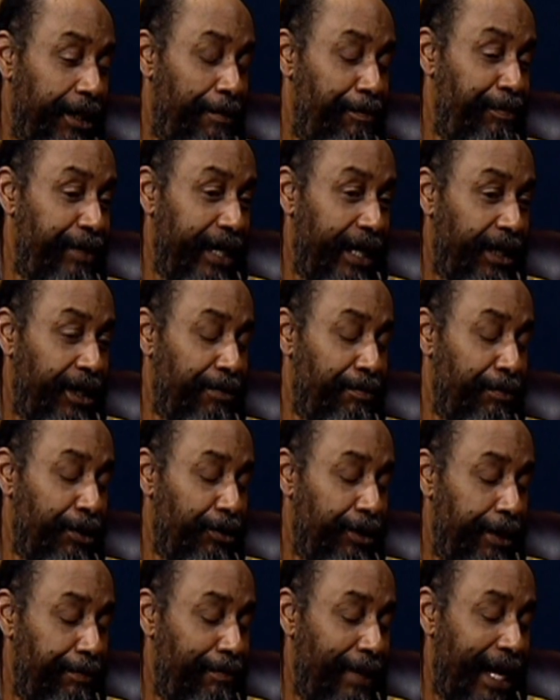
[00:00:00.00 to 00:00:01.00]
up being
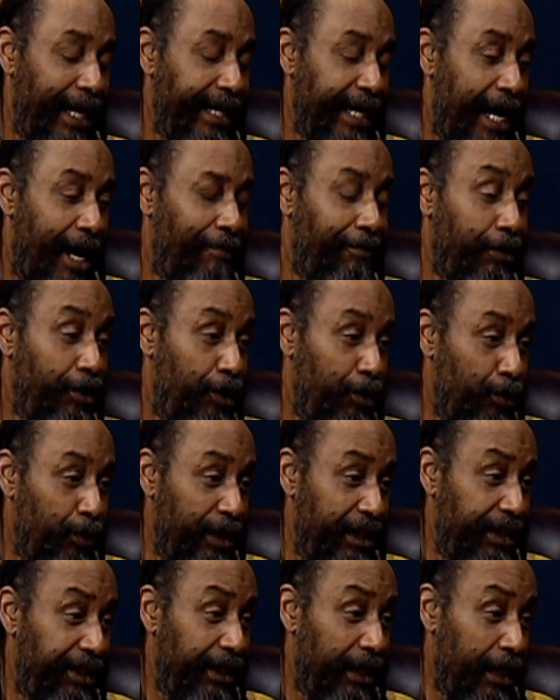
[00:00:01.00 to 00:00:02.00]
commuted by Calvin
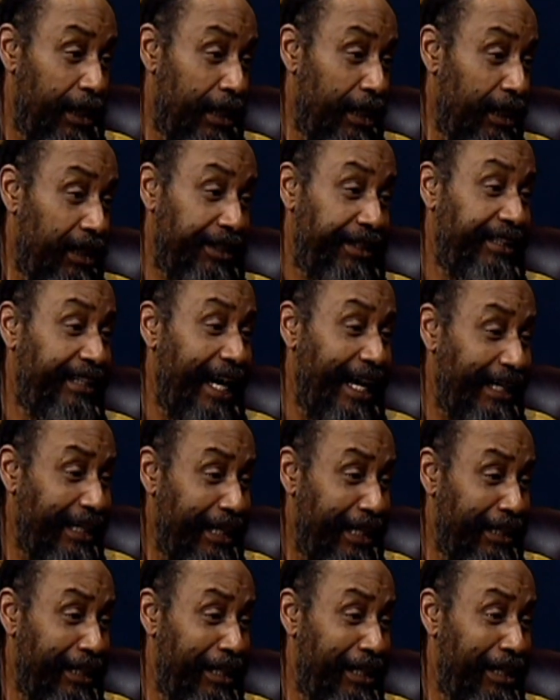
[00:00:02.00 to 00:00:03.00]
Coolidge, because
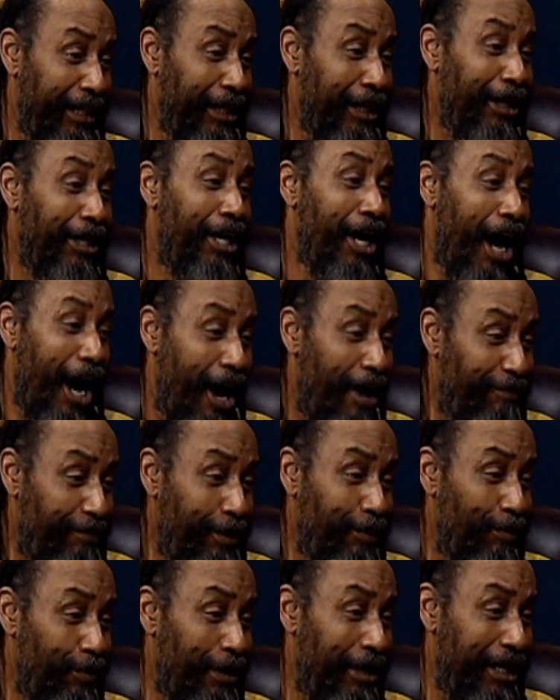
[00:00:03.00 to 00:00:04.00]
technically,
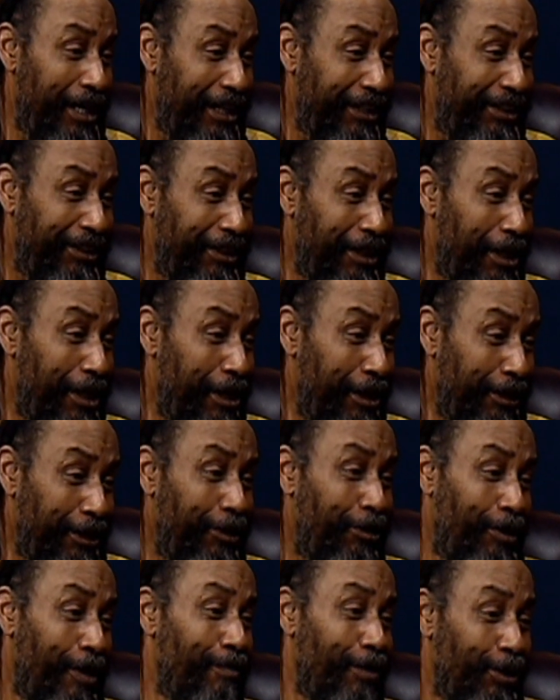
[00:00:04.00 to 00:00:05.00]
Garvey was, the
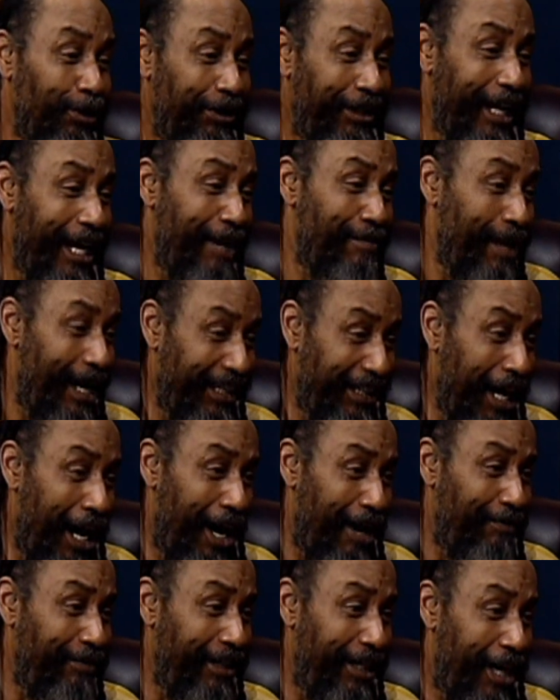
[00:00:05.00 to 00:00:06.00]
criminals came at
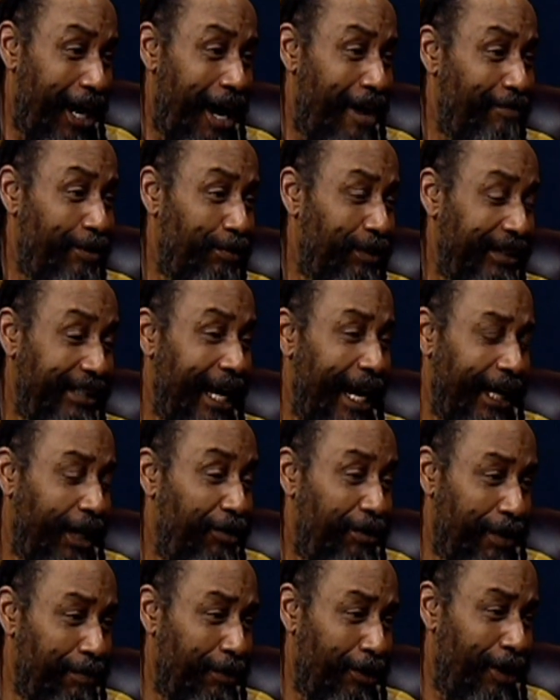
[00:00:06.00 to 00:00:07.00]
Garvey. Garvey was not a
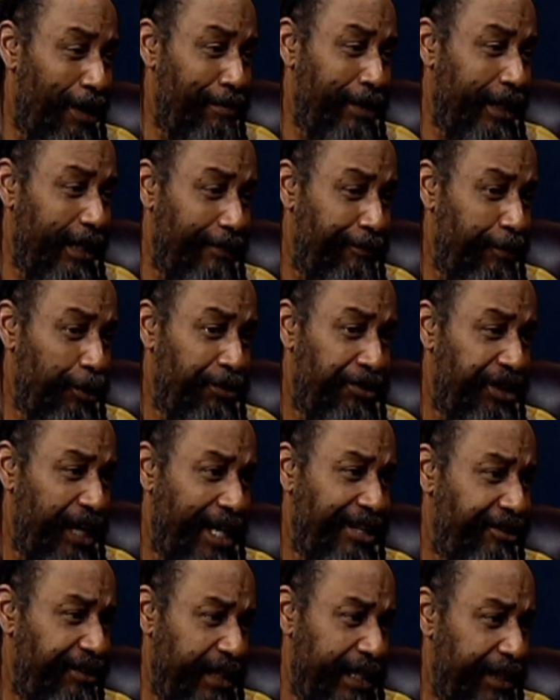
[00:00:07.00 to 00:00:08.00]
criminal. I mean, if you
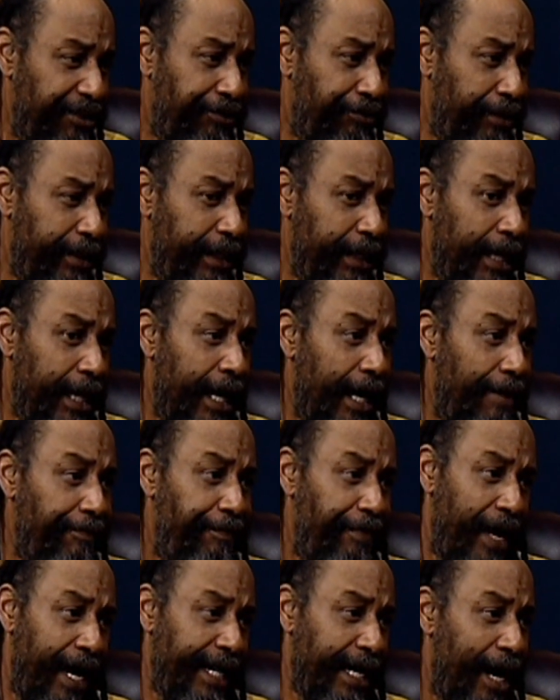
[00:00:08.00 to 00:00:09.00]
chase the history and
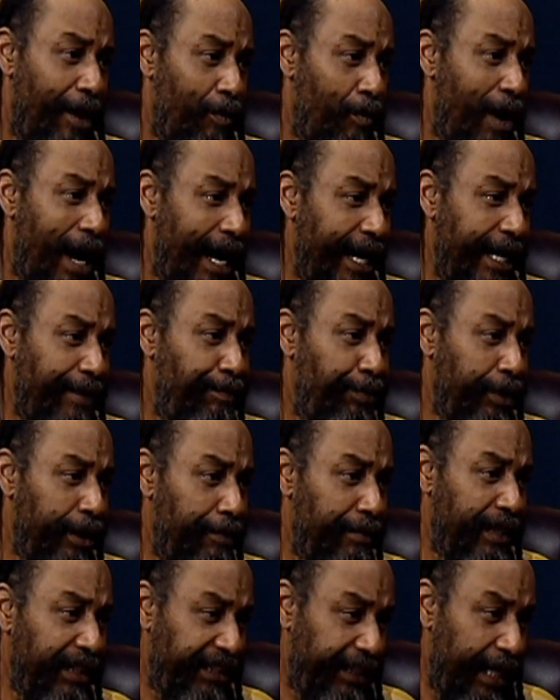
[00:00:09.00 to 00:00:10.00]
find out why they put
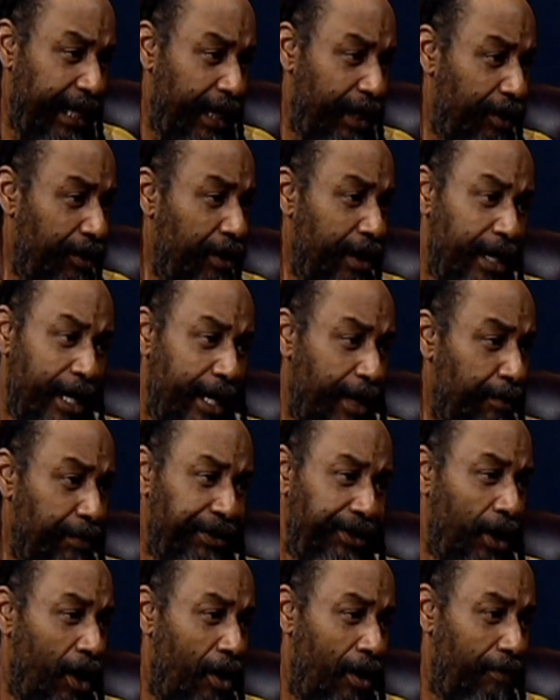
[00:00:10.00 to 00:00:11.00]
him in jail, it
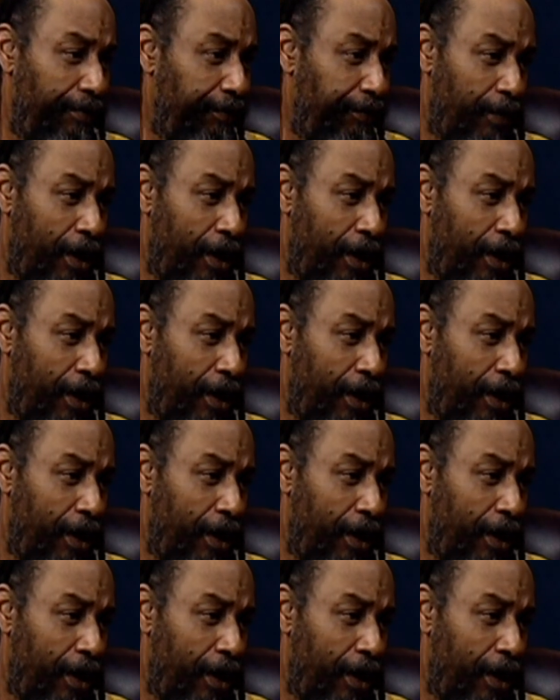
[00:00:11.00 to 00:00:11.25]
was all